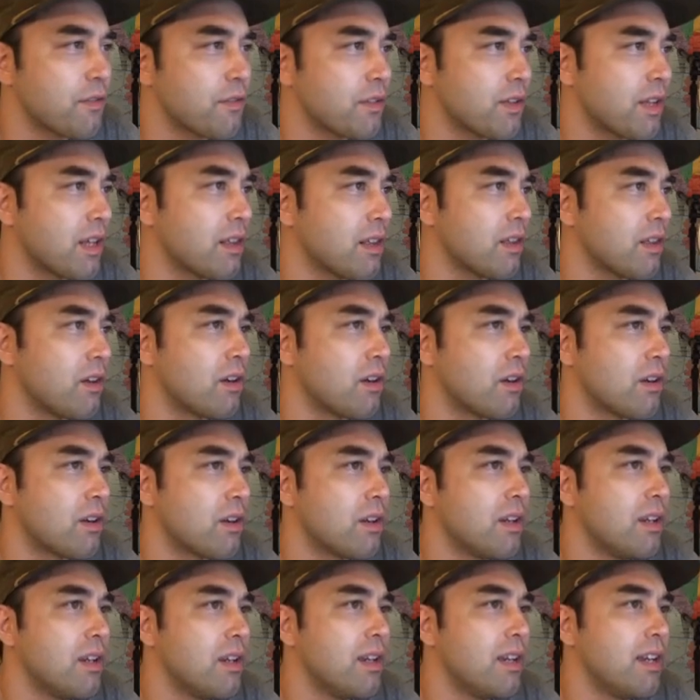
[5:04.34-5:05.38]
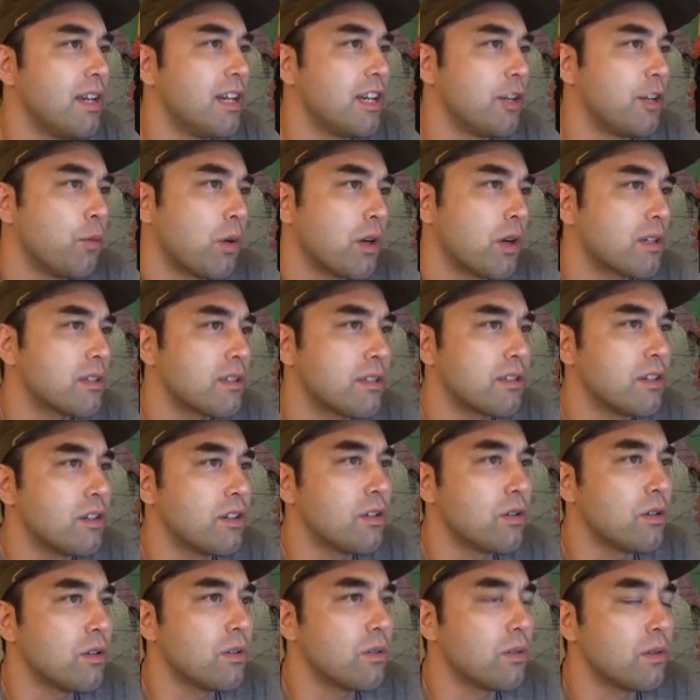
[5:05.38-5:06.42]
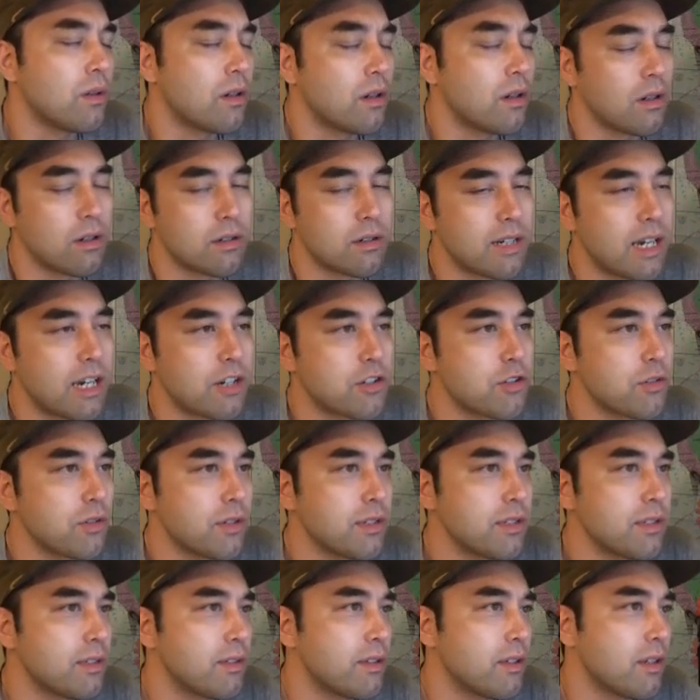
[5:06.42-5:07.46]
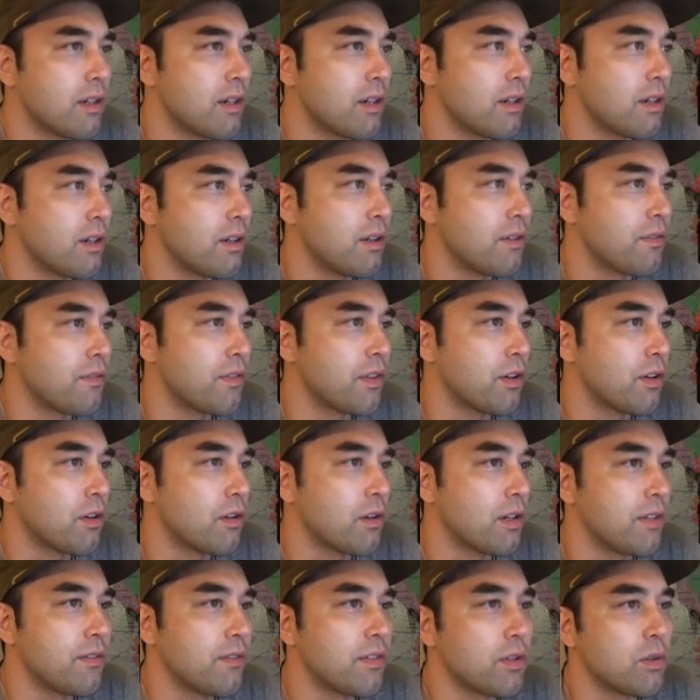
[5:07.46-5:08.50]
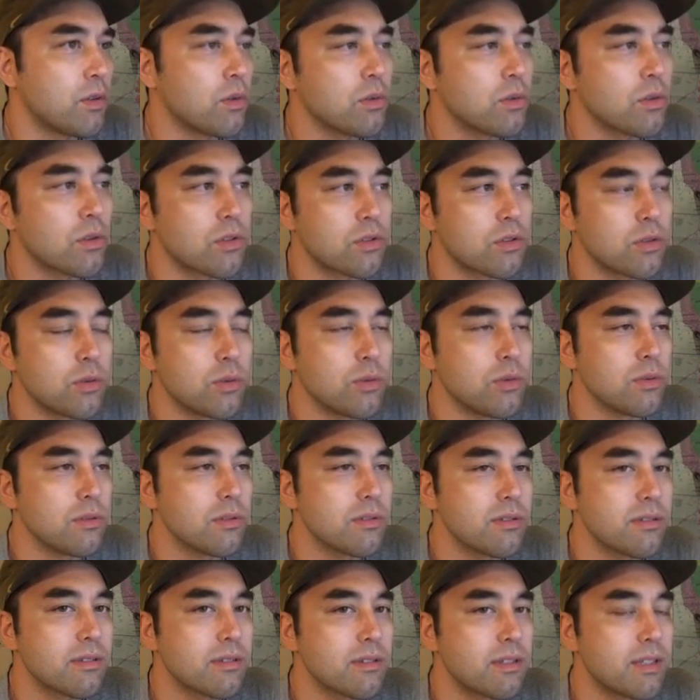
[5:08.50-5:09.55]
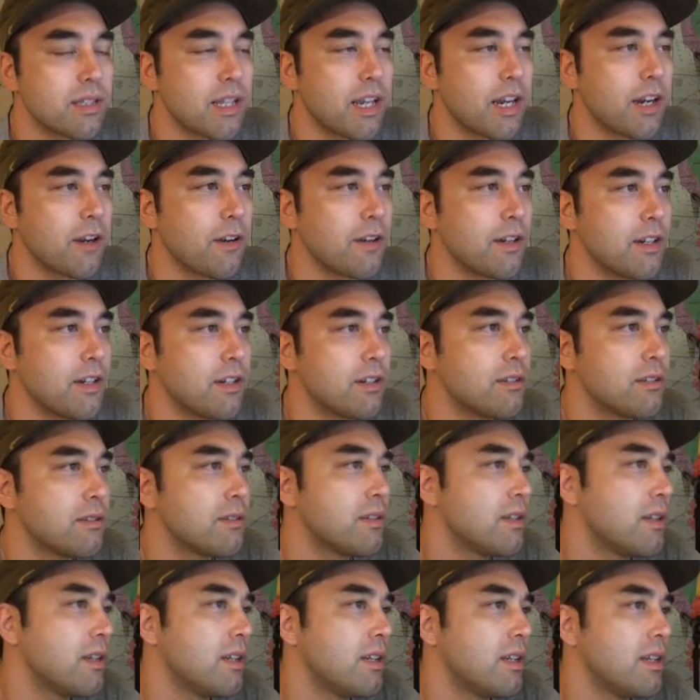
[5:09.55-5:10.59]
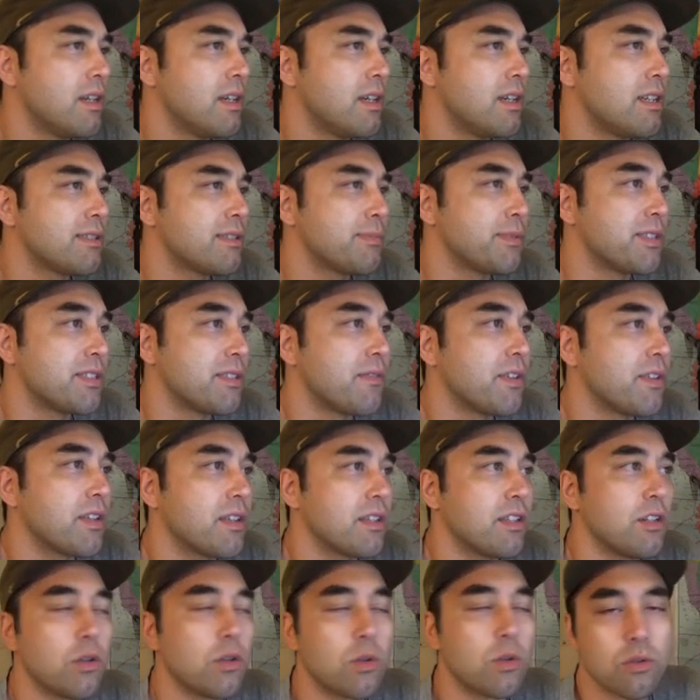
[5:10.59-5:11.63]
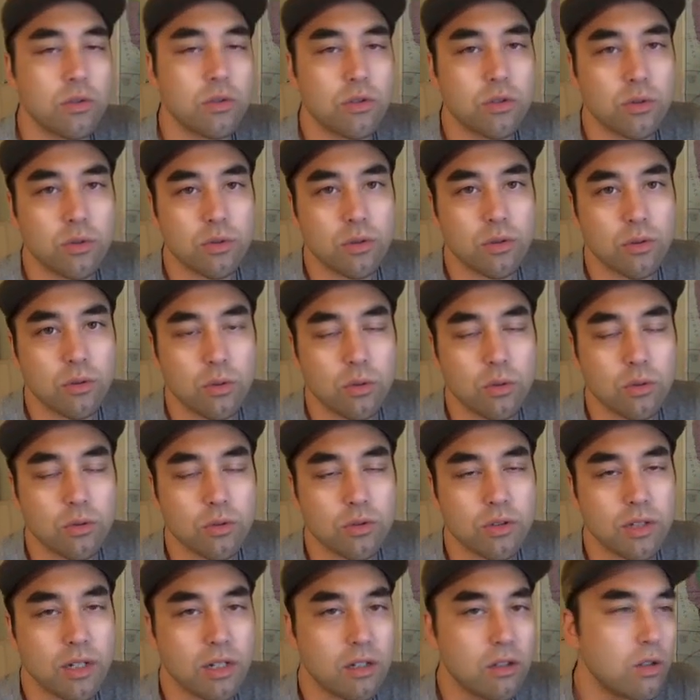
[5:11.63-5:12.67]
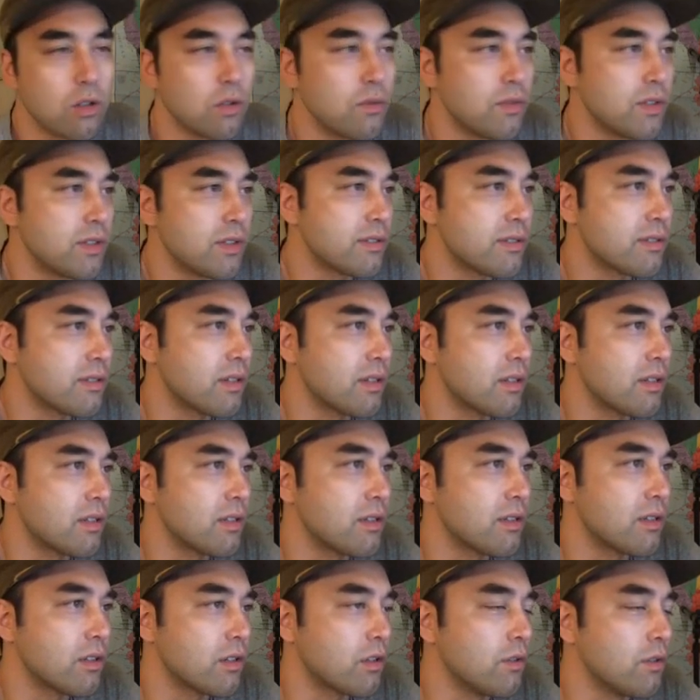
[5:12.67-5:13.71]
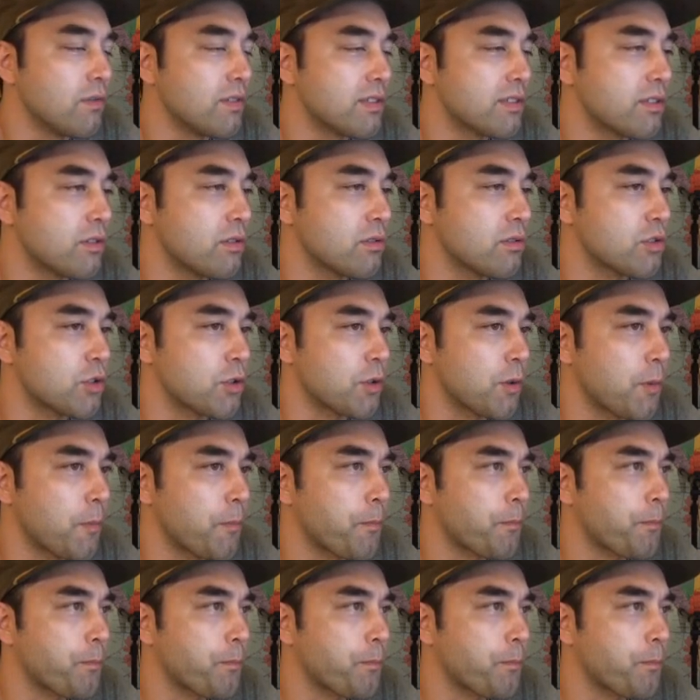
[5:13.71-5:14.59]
for that long. And he wanted to know uh, naturally uh, if there are even older tools in the area, specifically older to, older than Clovis, uh, the Clovis culture.